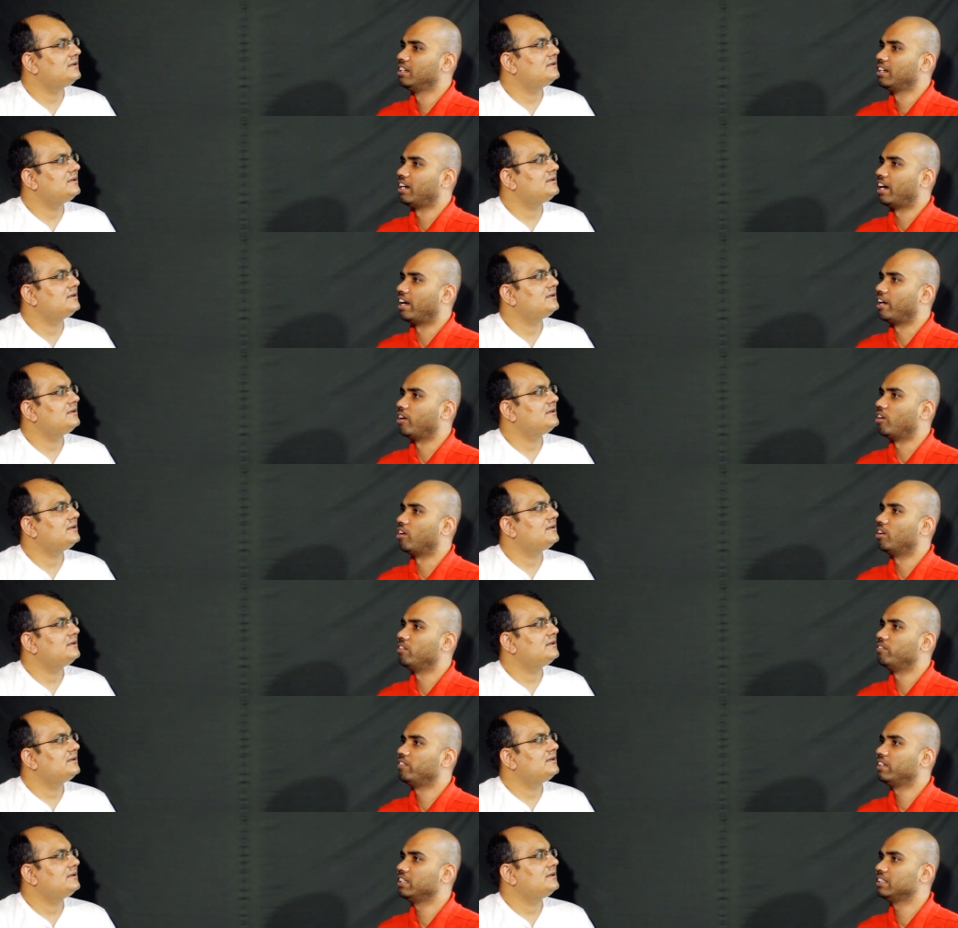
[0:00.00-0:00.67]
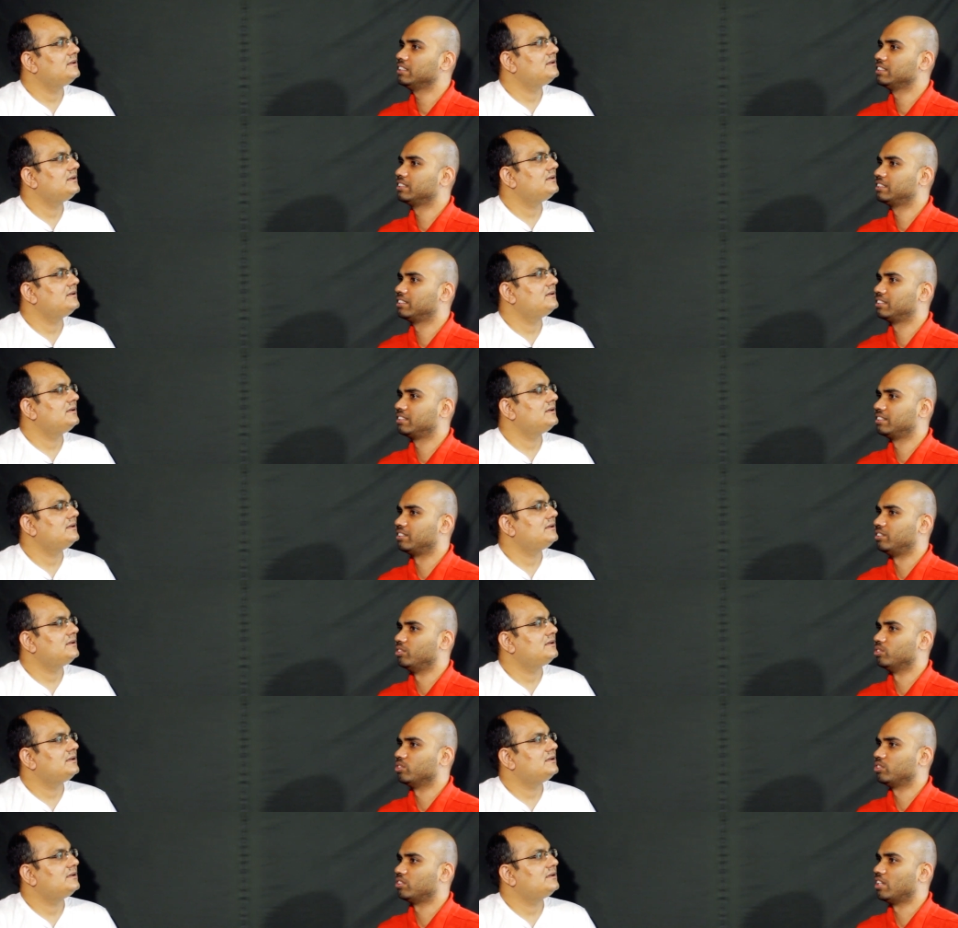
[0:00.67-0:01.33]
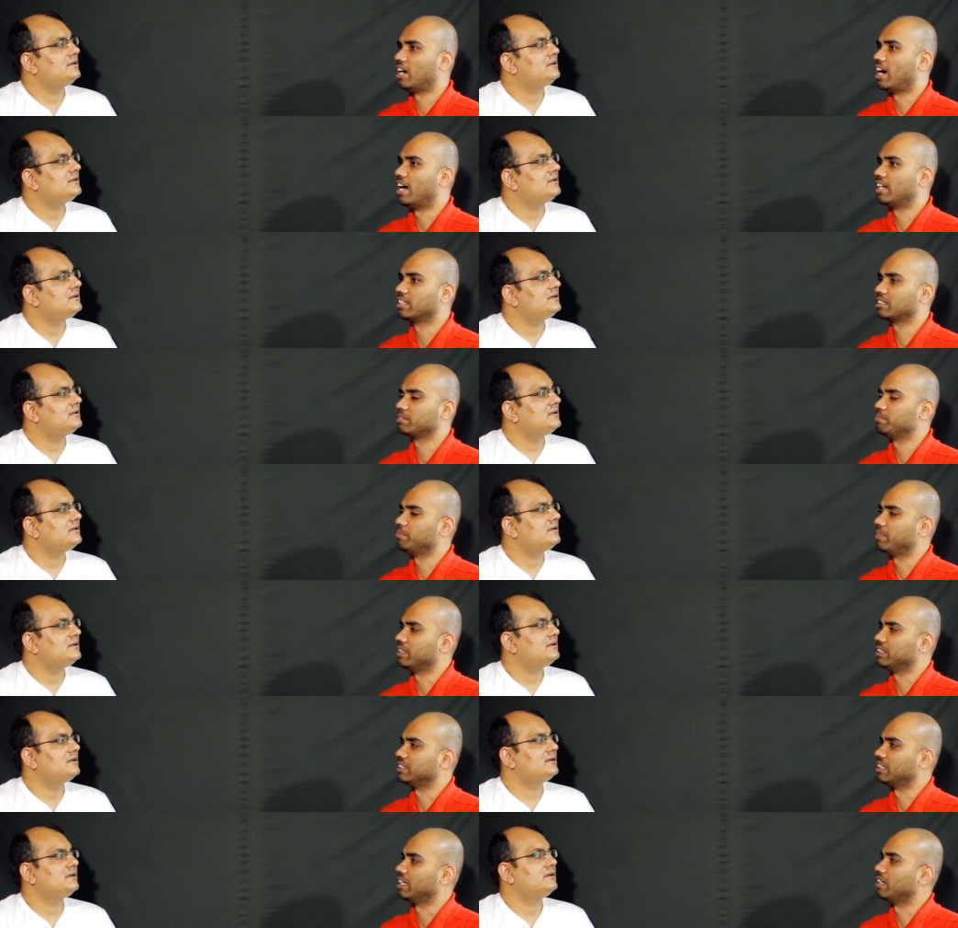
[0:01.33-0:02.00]
Speaker 1: I always used to ask
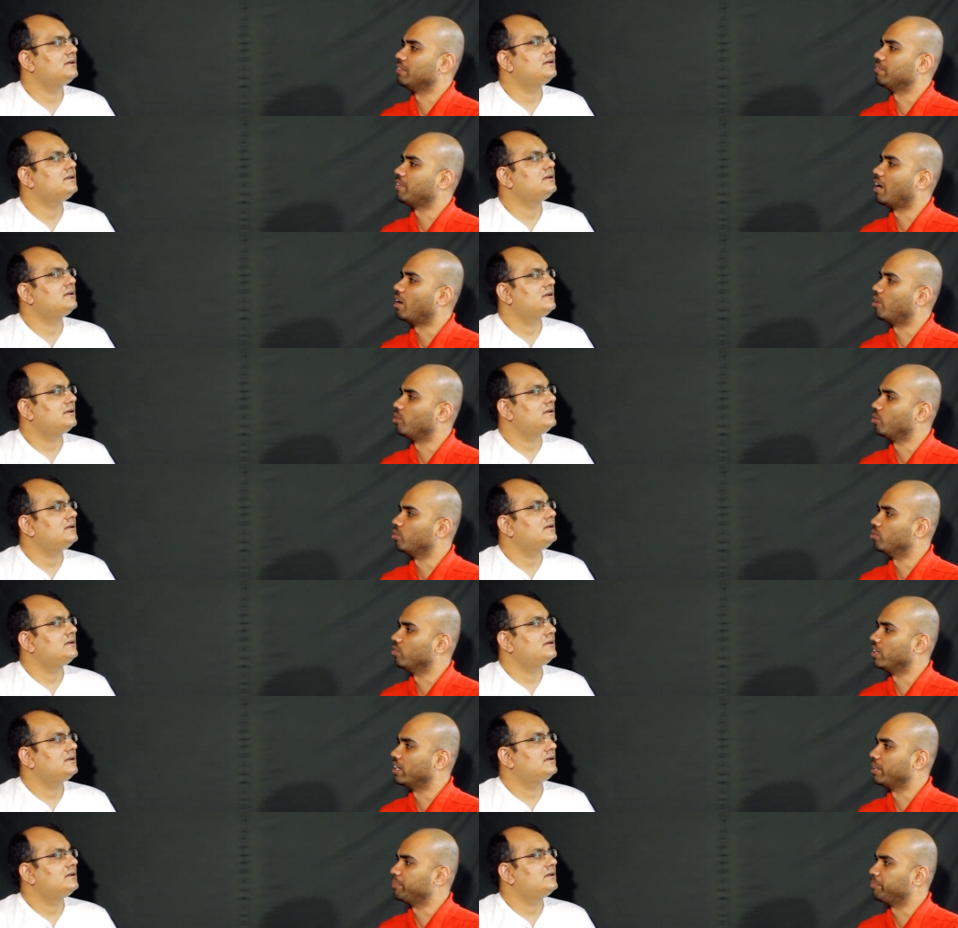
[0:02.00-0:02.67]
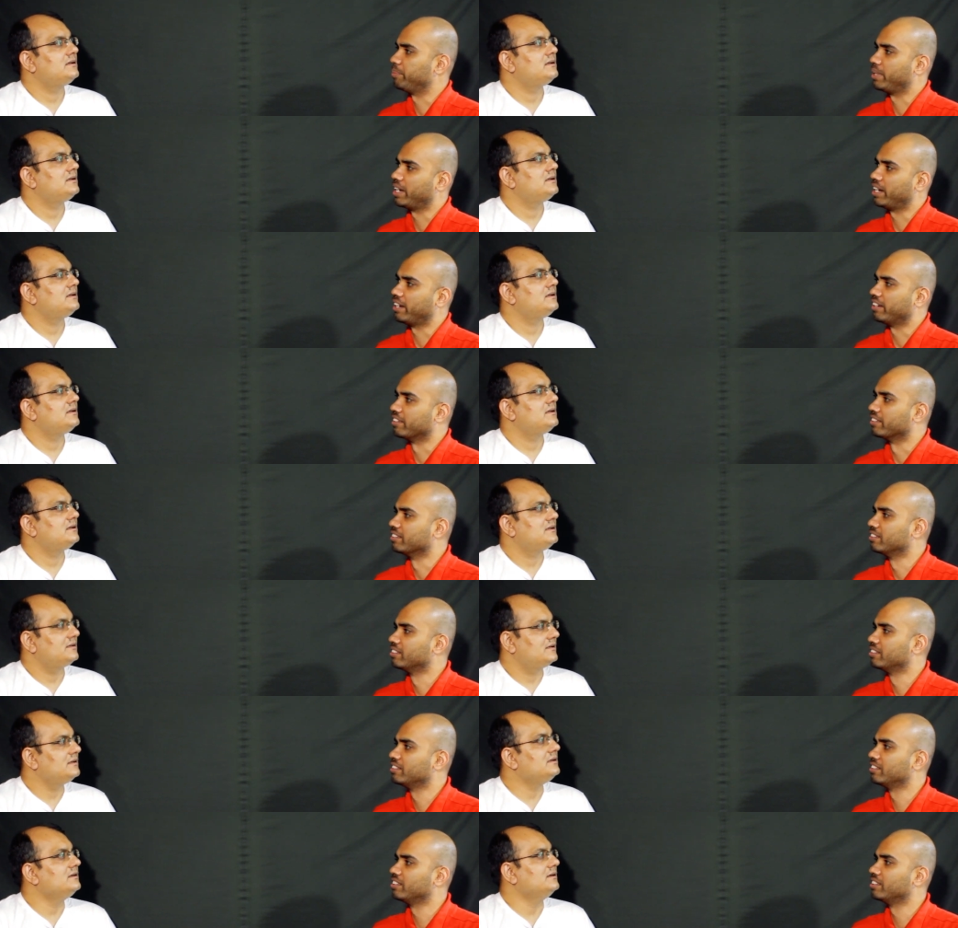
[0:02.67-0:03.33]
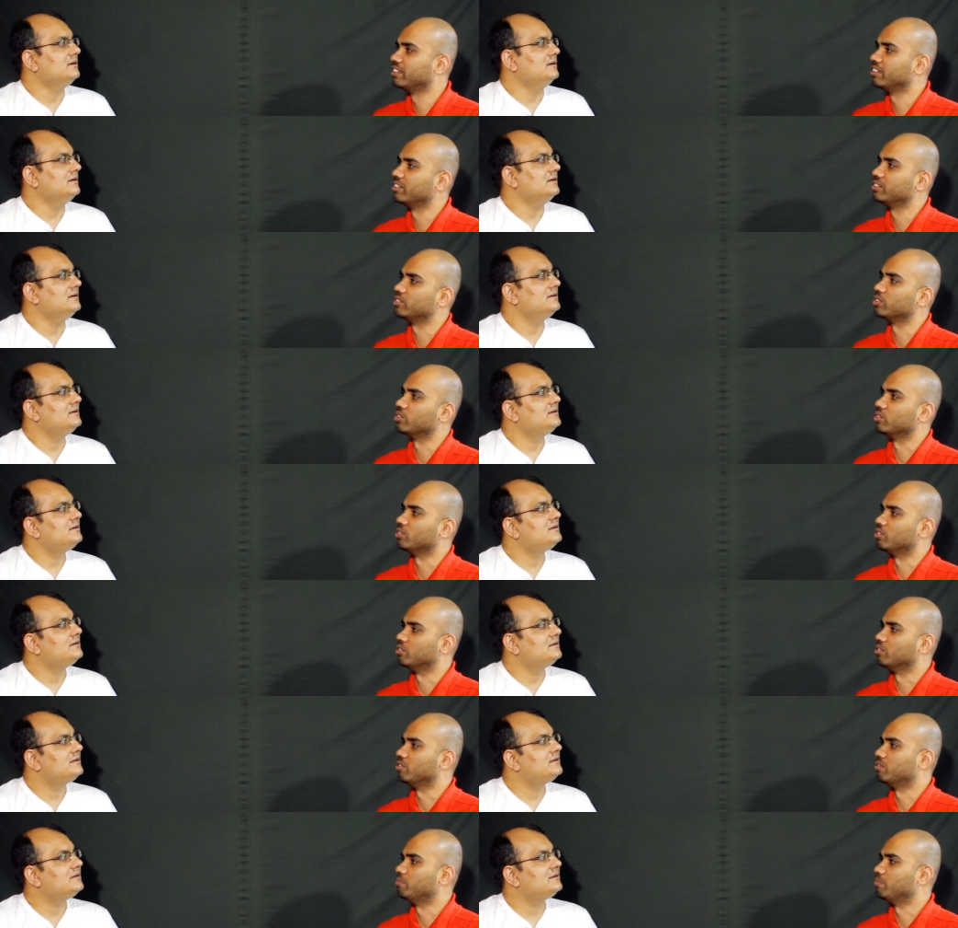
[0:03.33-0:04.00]
myself, how do I pray?
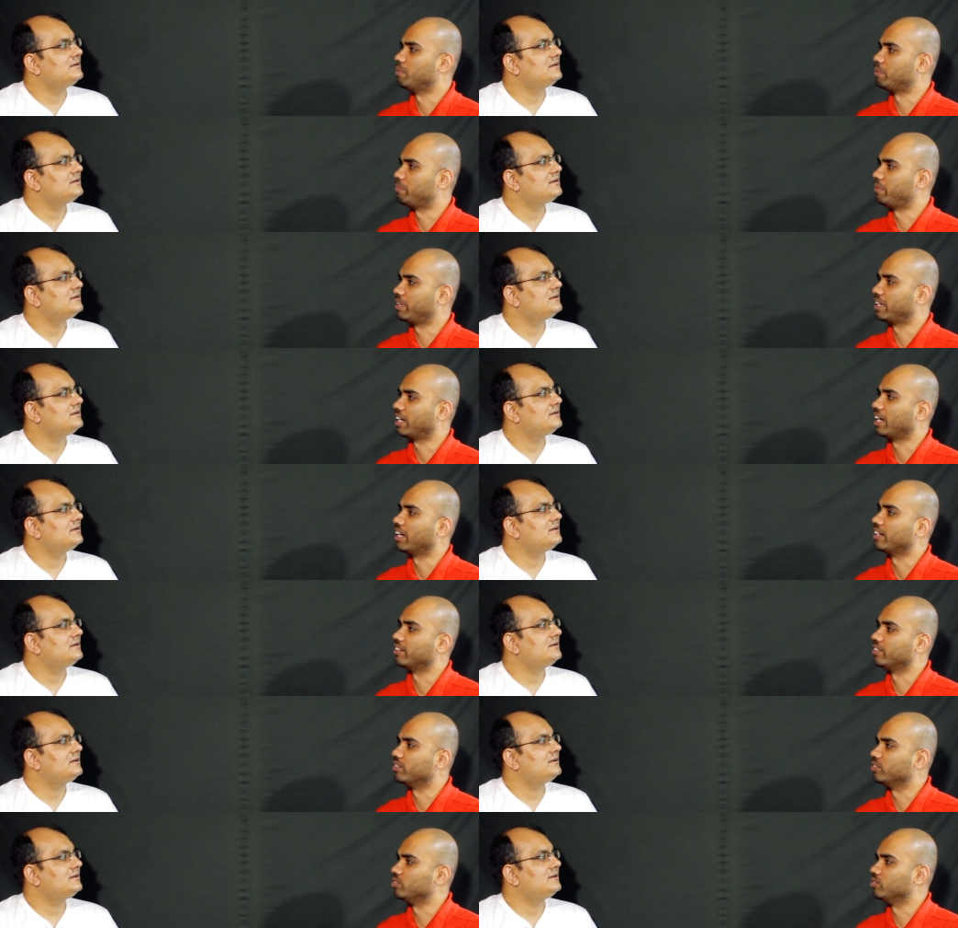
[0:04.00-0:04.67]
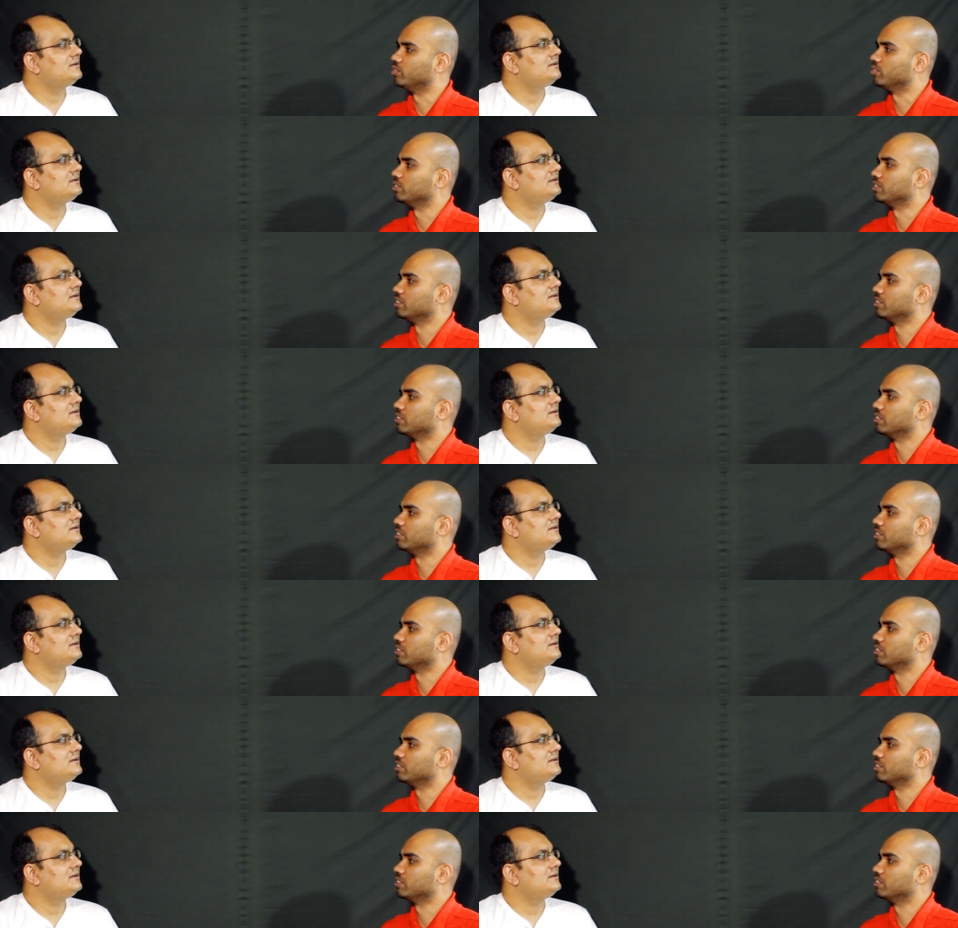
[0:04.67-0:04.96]
So maybe can you